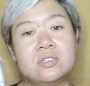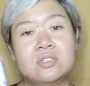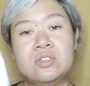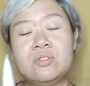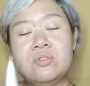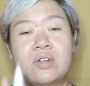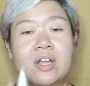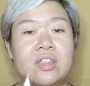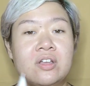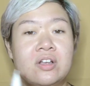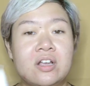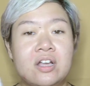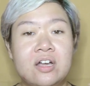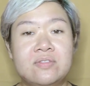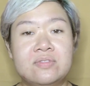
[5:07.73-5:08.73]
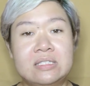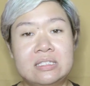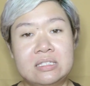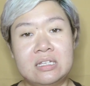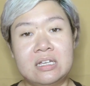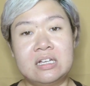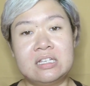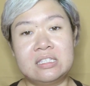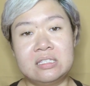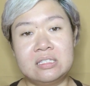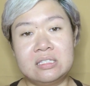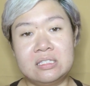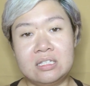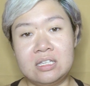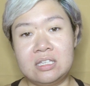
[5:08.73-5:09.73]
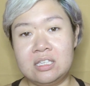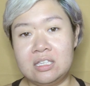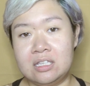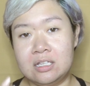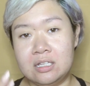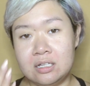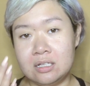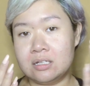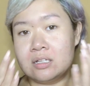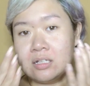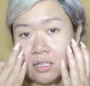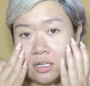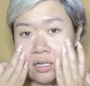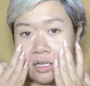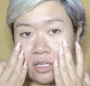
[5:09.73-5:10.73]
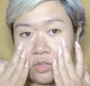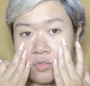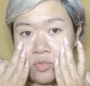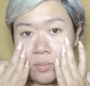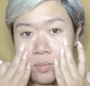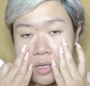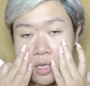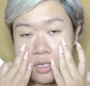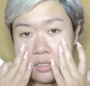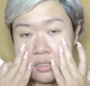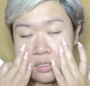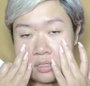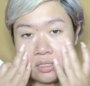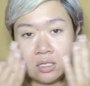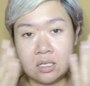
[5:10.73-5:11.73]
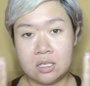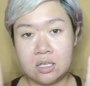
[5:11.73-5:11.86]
you'd rather have a sticky kind of a base